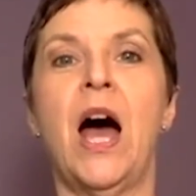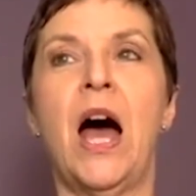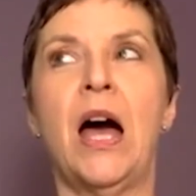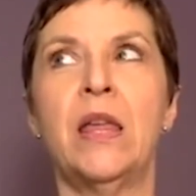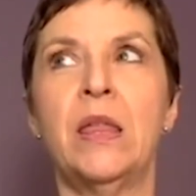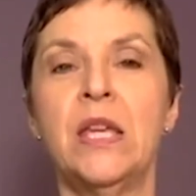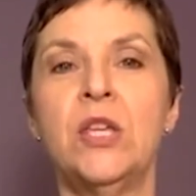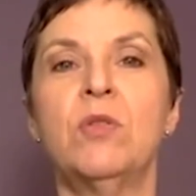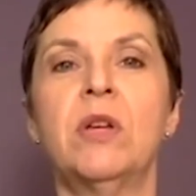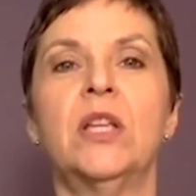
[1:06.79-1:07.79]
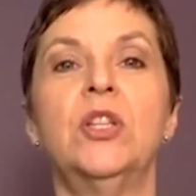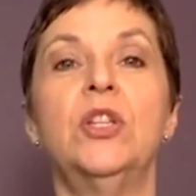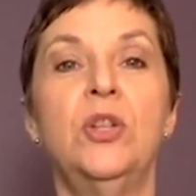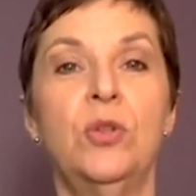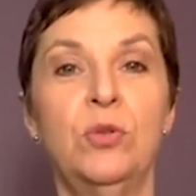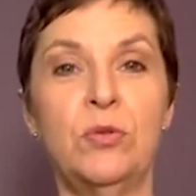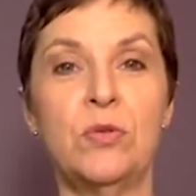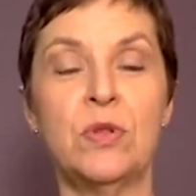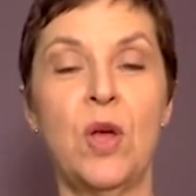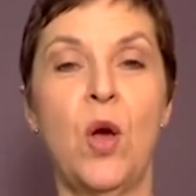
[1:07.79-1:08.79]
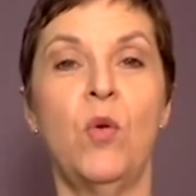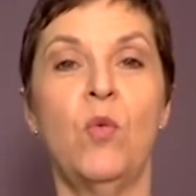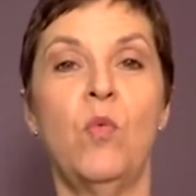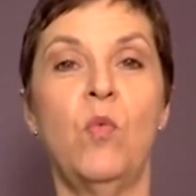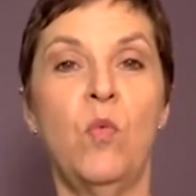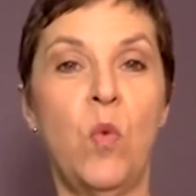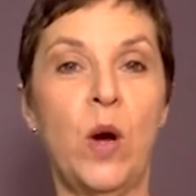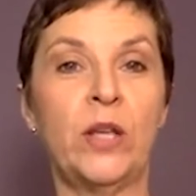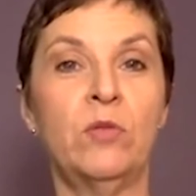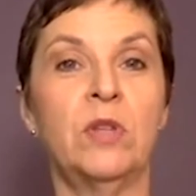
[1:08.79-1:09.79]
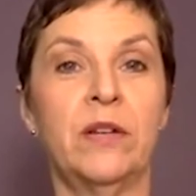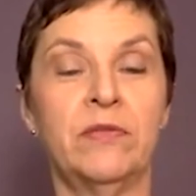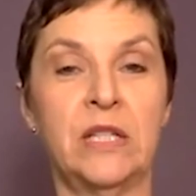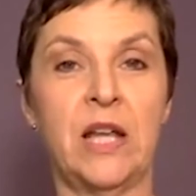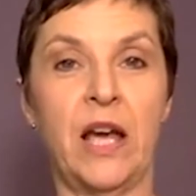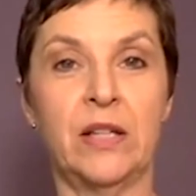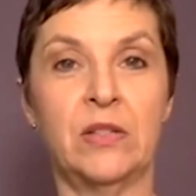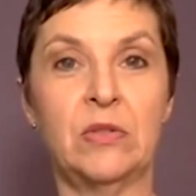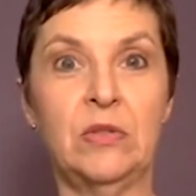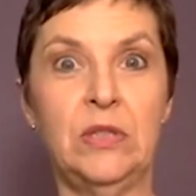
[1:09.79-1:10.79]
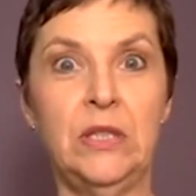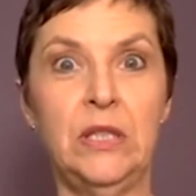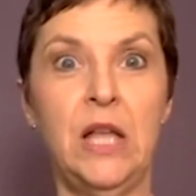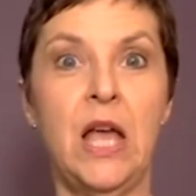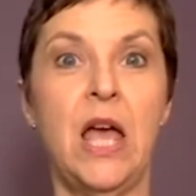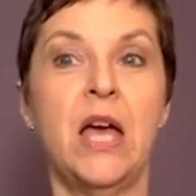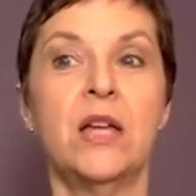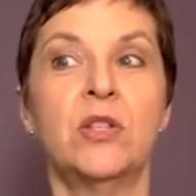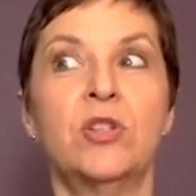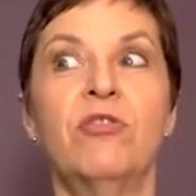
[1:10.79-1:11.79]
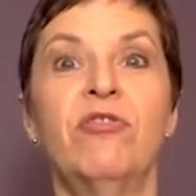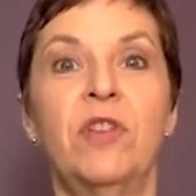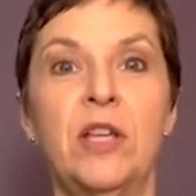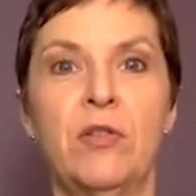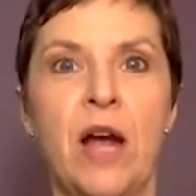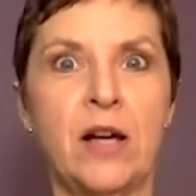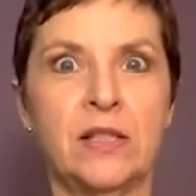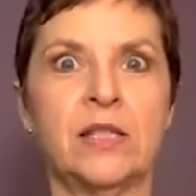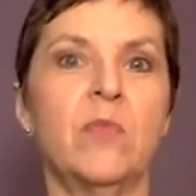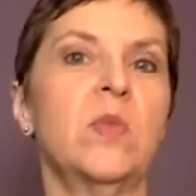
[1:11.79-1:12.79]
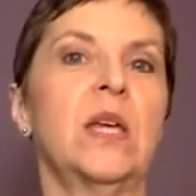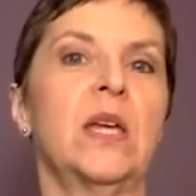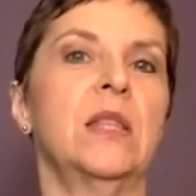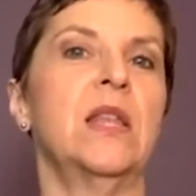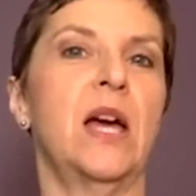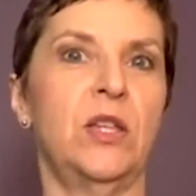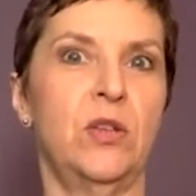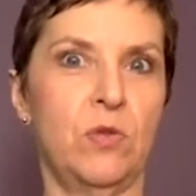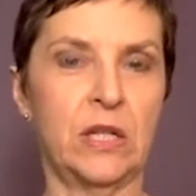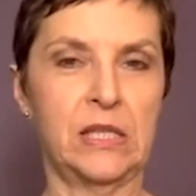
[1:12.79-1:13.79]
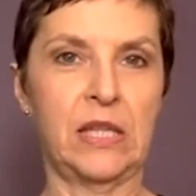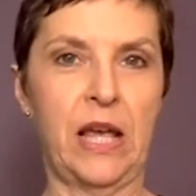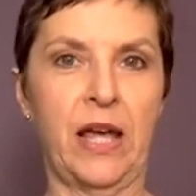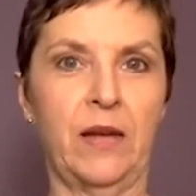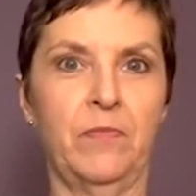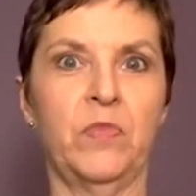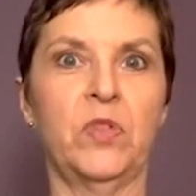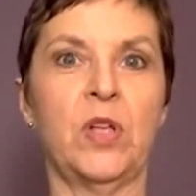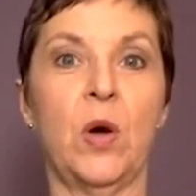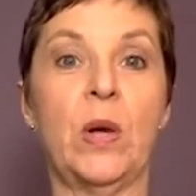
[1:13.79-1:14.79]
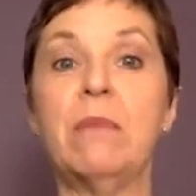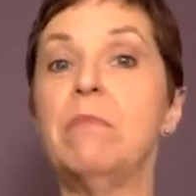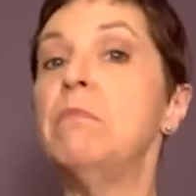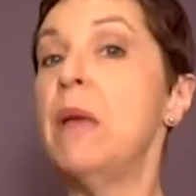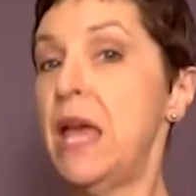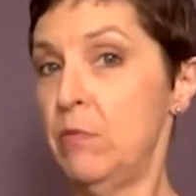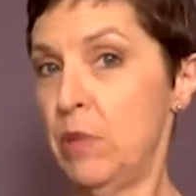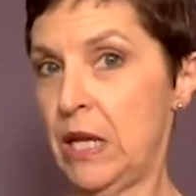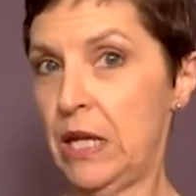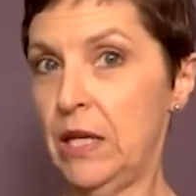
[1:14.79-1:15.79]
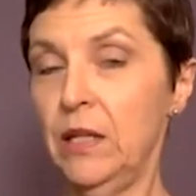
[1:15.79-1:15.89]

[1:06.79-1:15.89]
I think you can use what you loved in high school to figure out something that you can say. So it may be